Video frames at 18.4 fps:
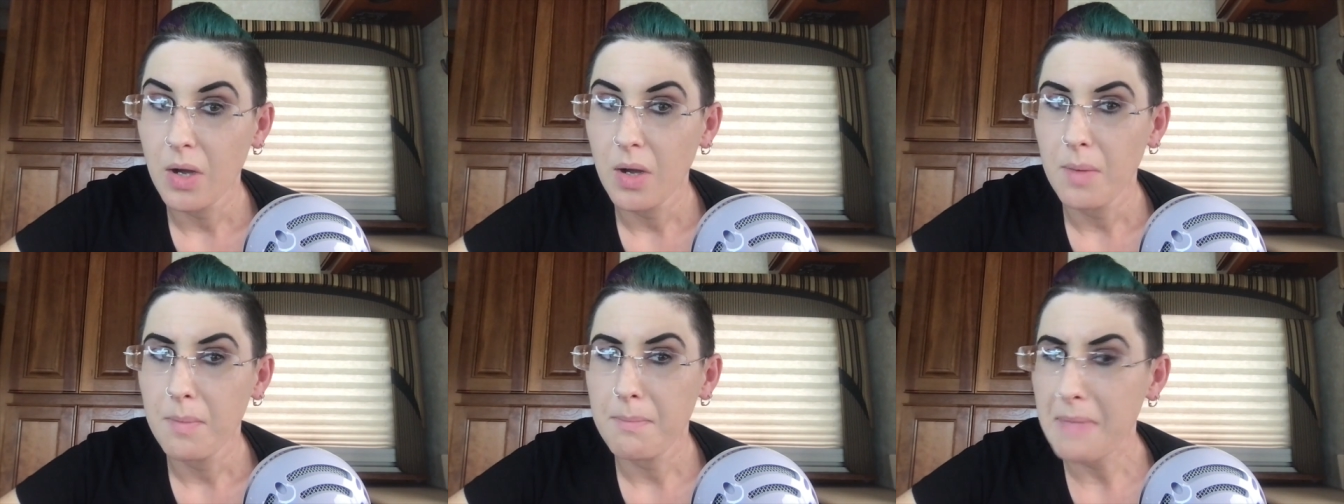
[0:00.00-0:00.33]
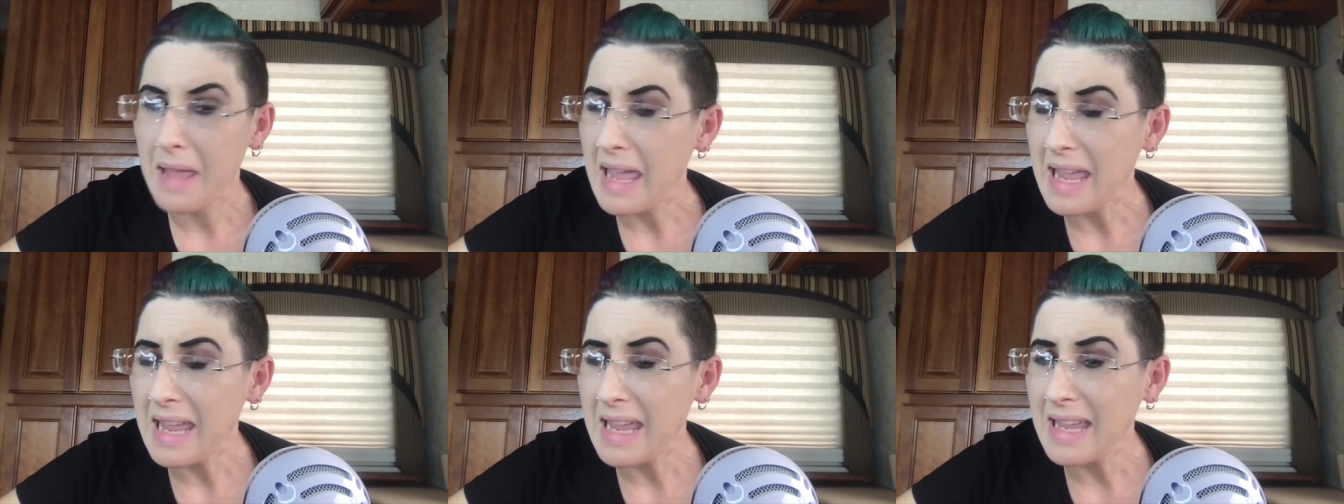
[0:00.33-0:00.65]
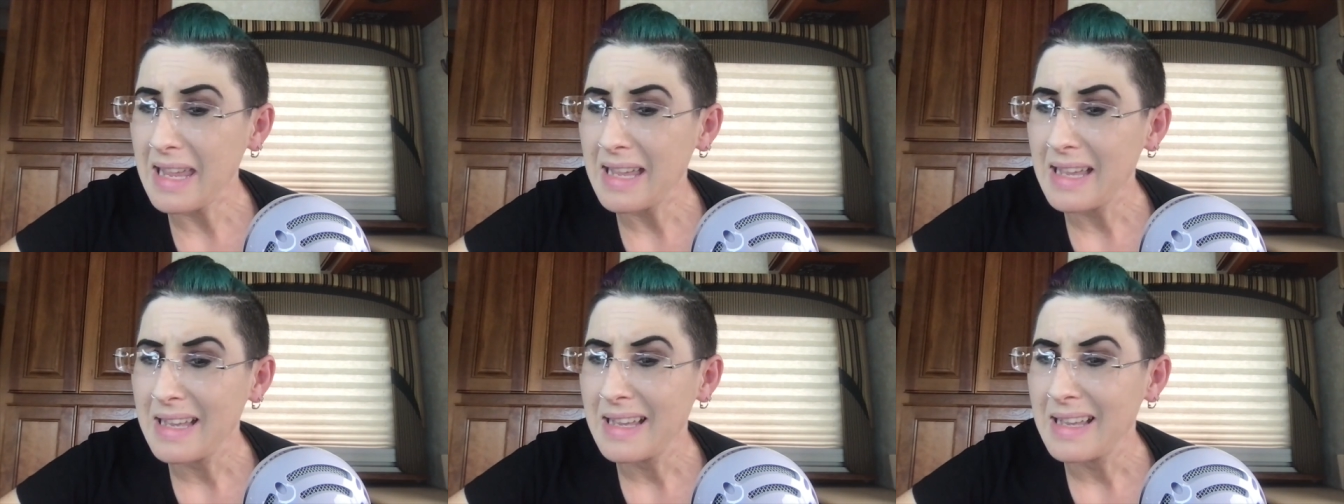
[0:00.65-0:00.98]

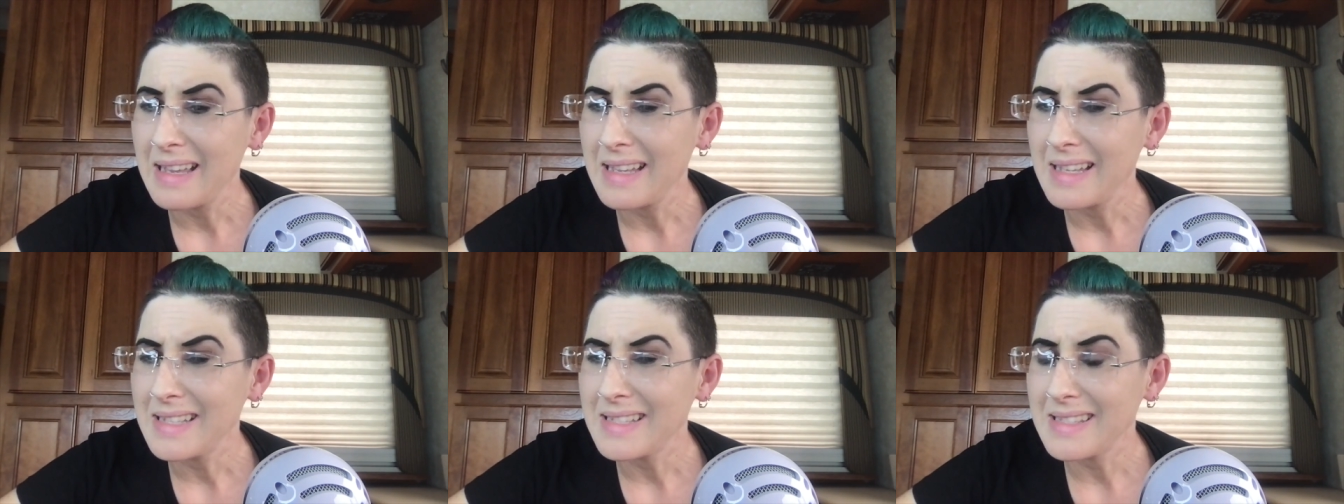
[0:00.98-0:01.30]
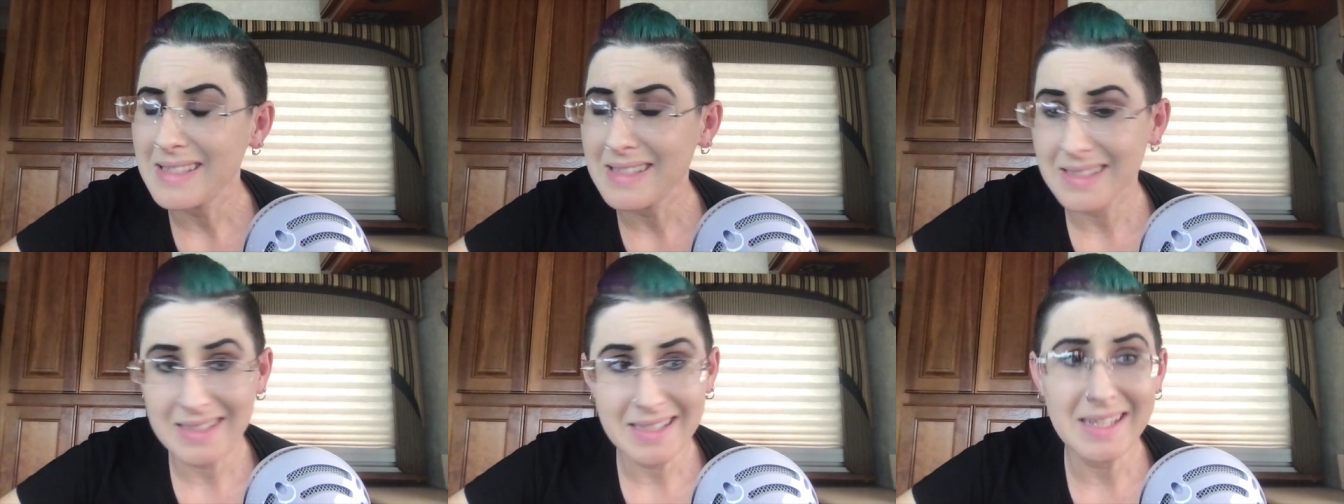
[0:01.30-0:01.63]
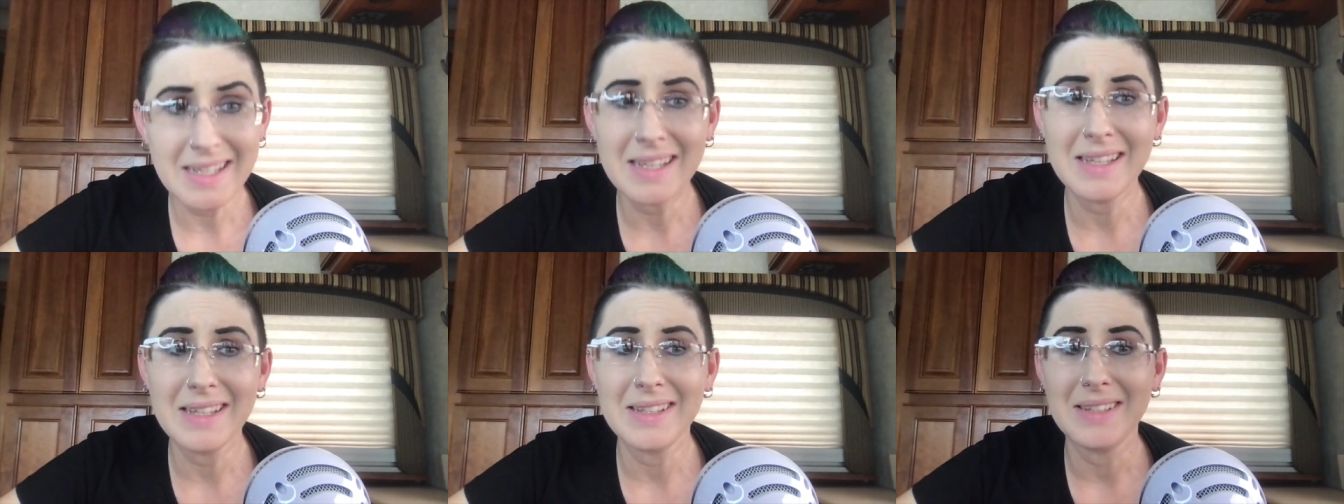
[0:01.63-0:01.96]
may
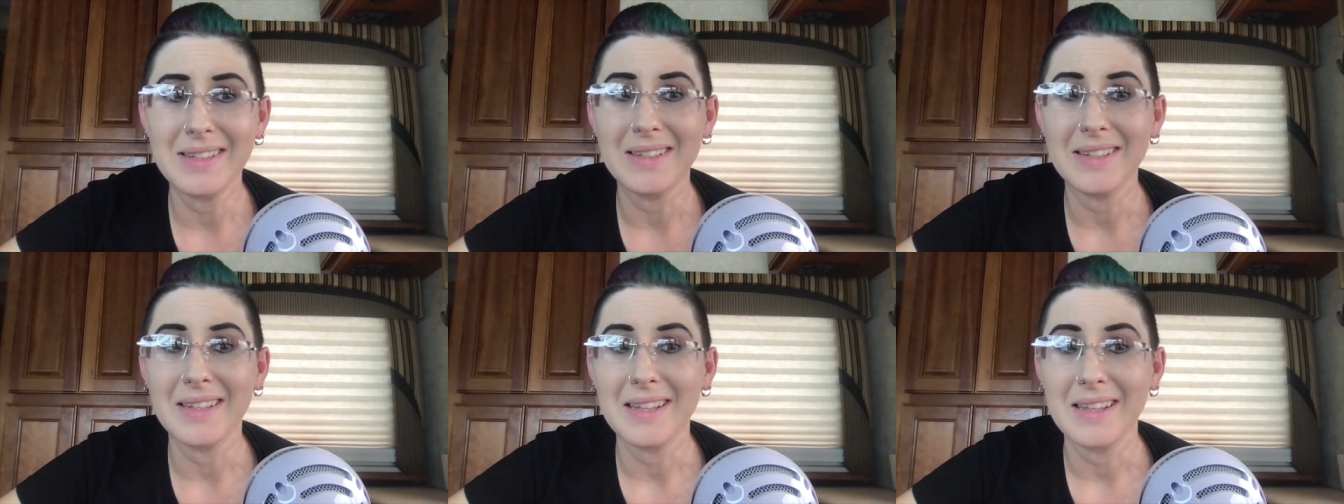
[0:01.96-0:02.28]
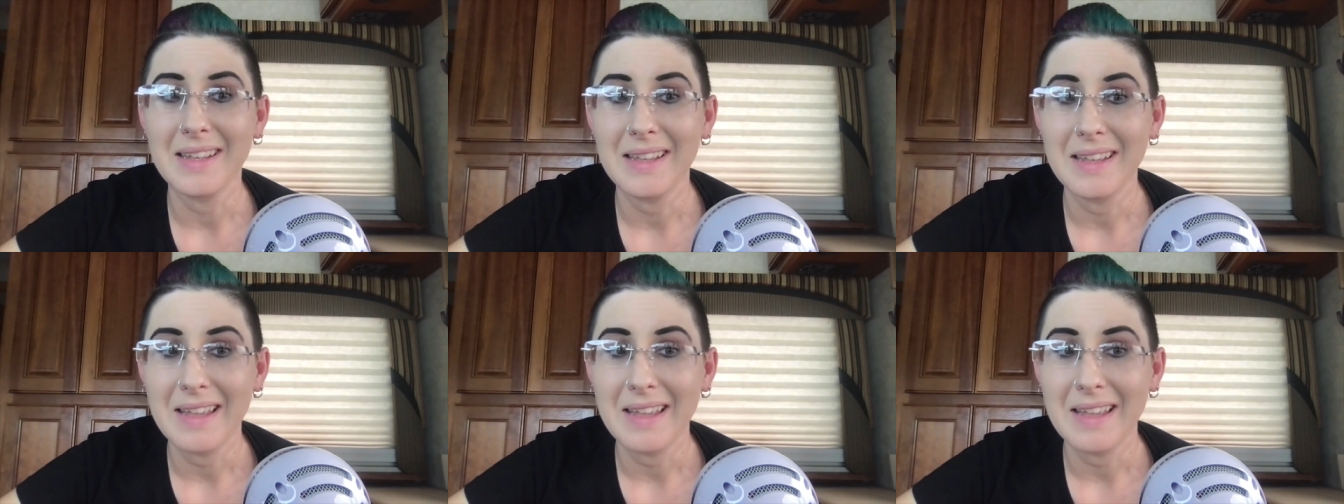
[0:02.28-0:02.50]
still